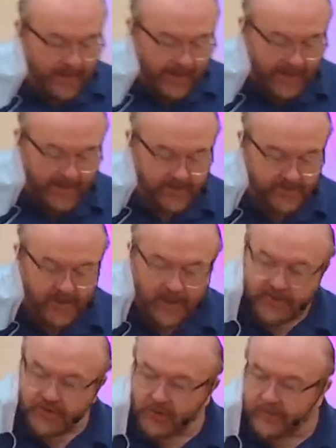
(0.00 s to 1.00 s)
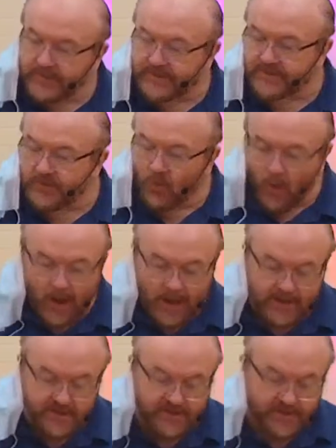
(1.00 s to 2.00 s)
And a tourist
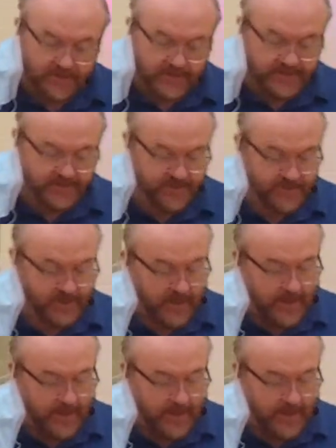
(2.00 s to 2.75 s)
watched this